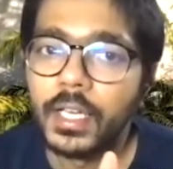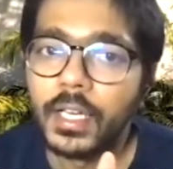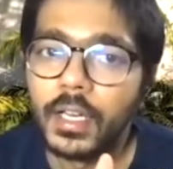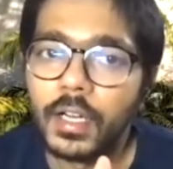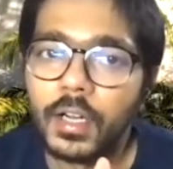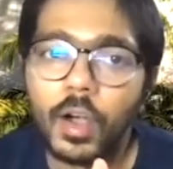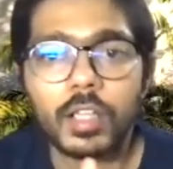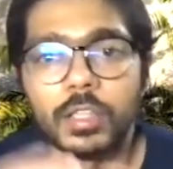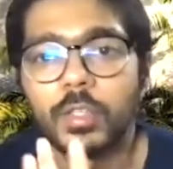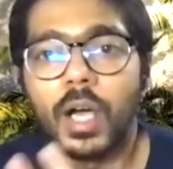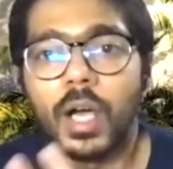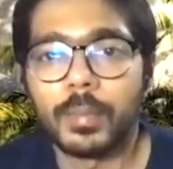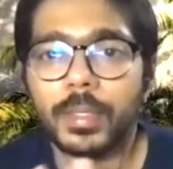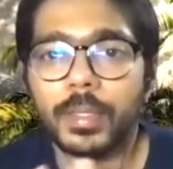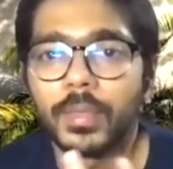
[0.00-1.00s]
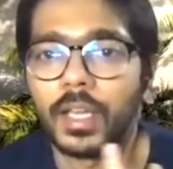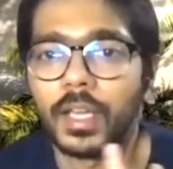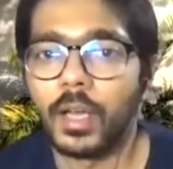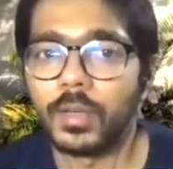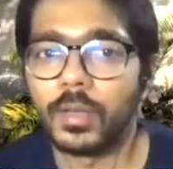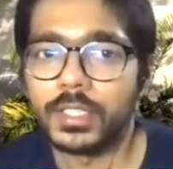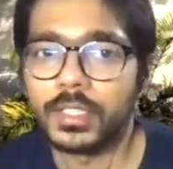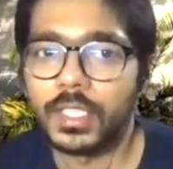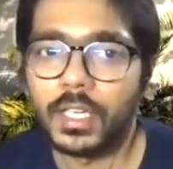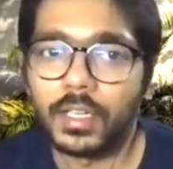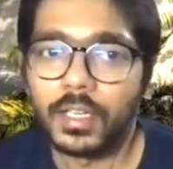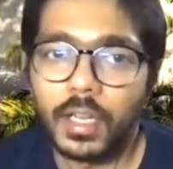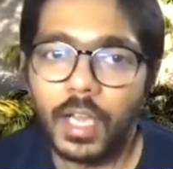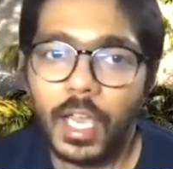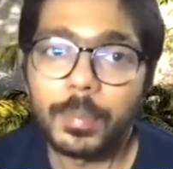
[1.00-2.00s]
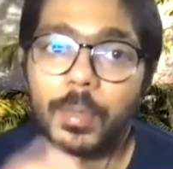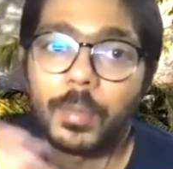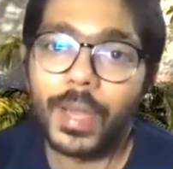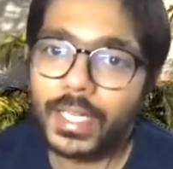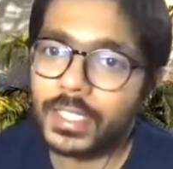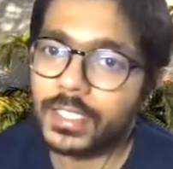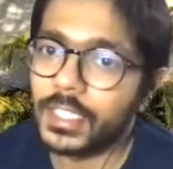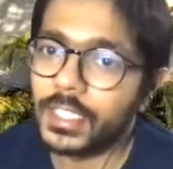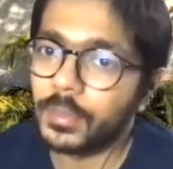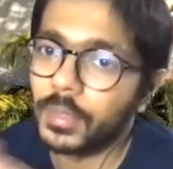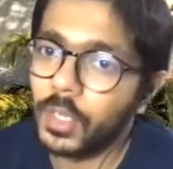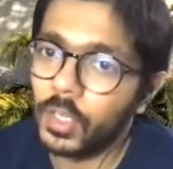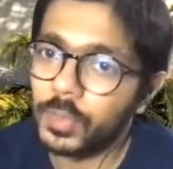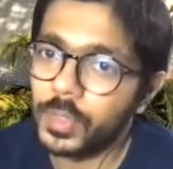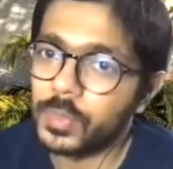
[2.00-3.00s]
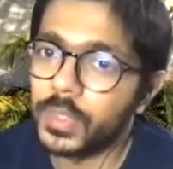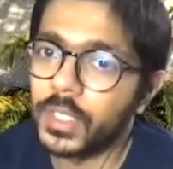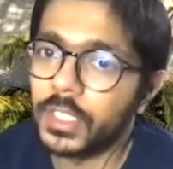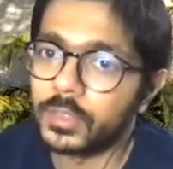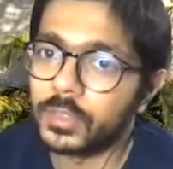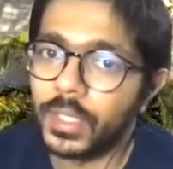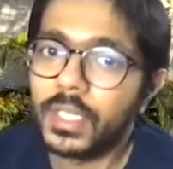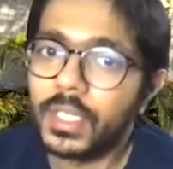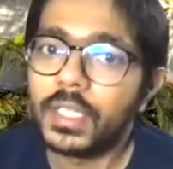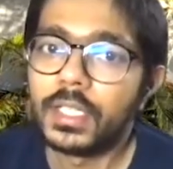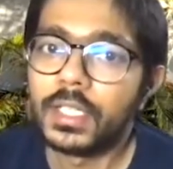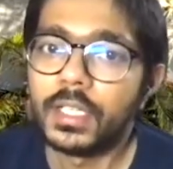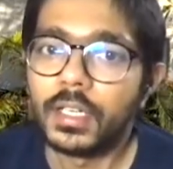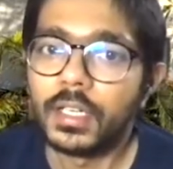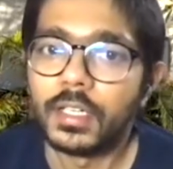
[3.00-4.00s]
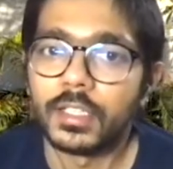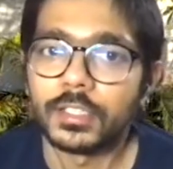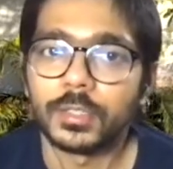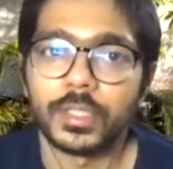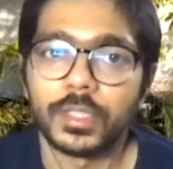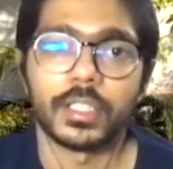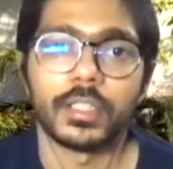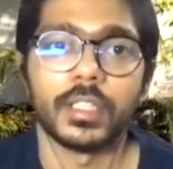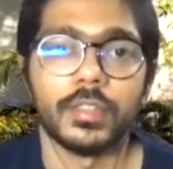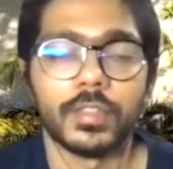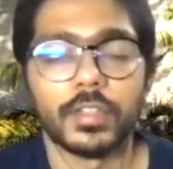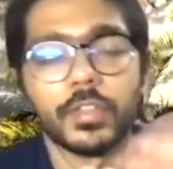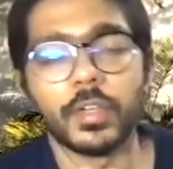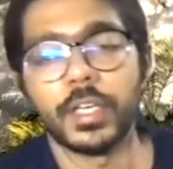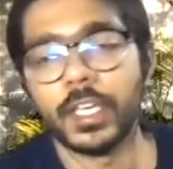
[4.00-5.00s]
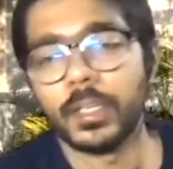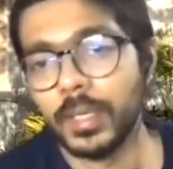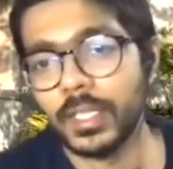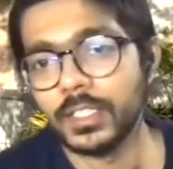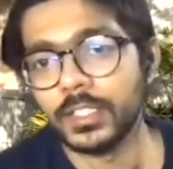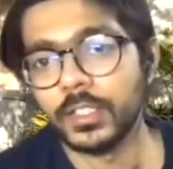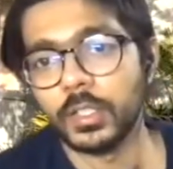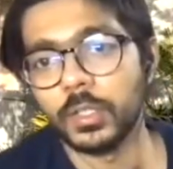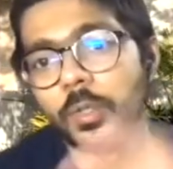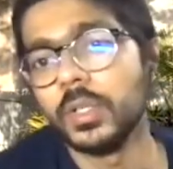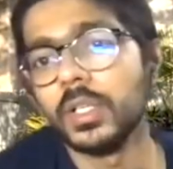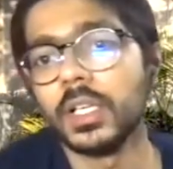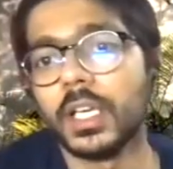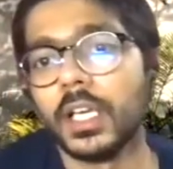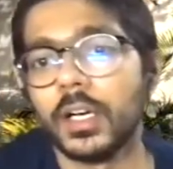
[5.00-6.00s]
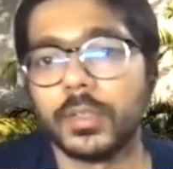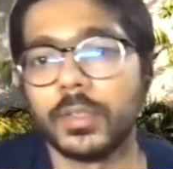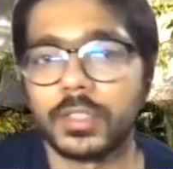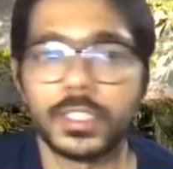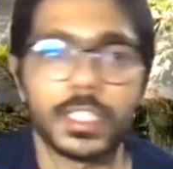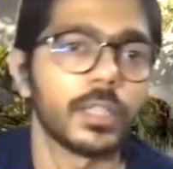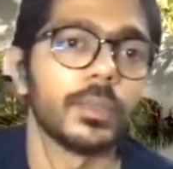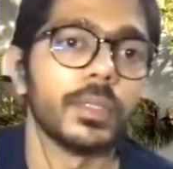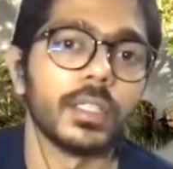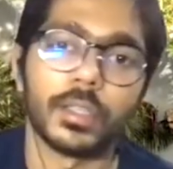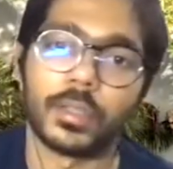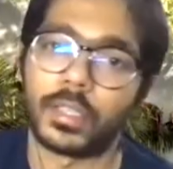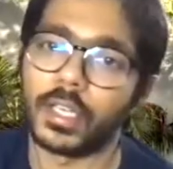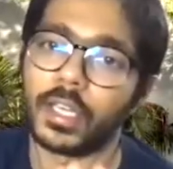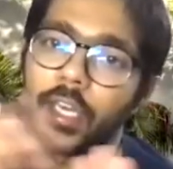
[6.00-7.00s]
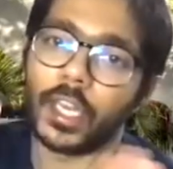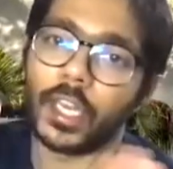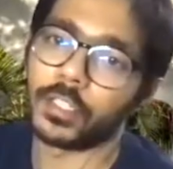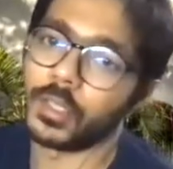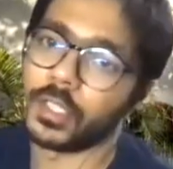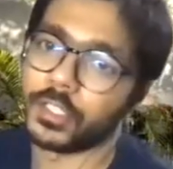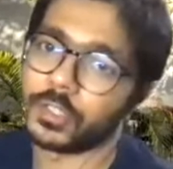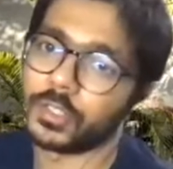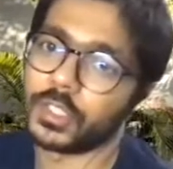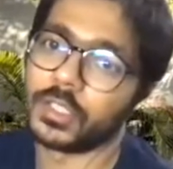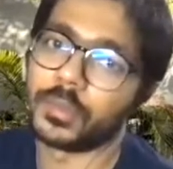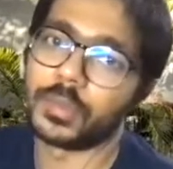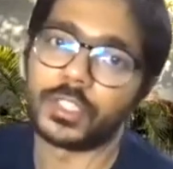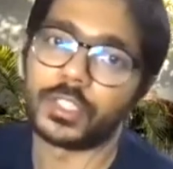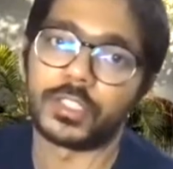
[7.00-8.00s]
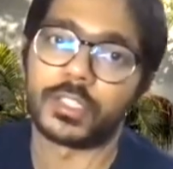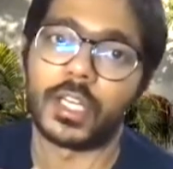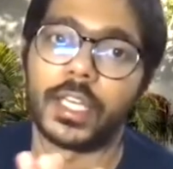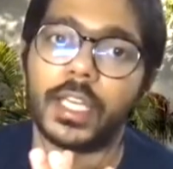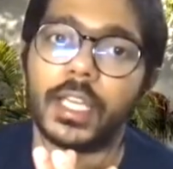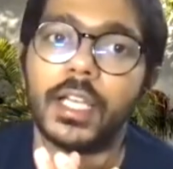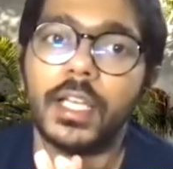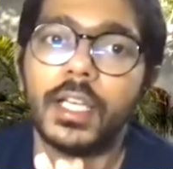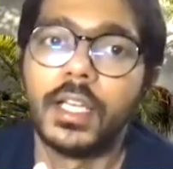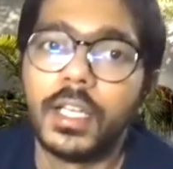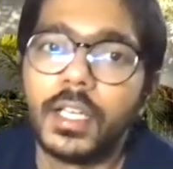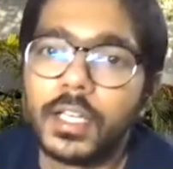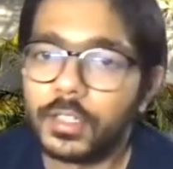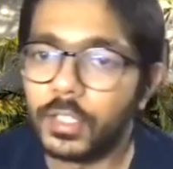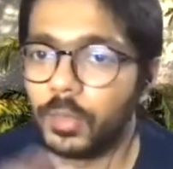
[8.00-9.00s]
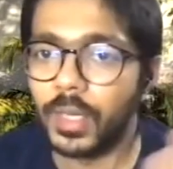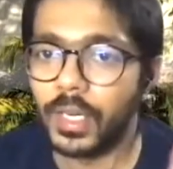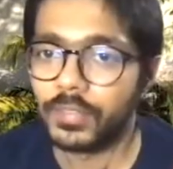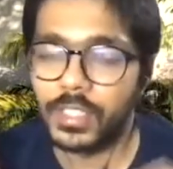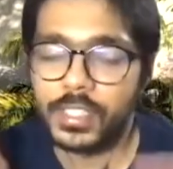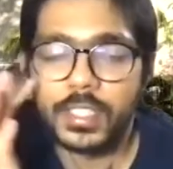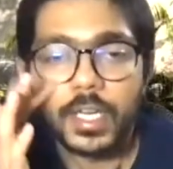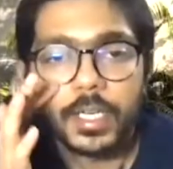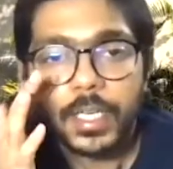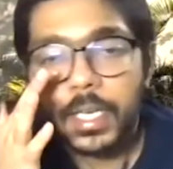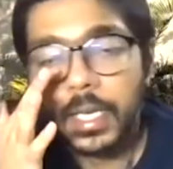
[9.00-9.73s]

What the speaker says: Although IP whitelisting will always work as well, so that even if your database is on Google Cloud SQL, you can connect it to Hasura, which is running, wherever it's running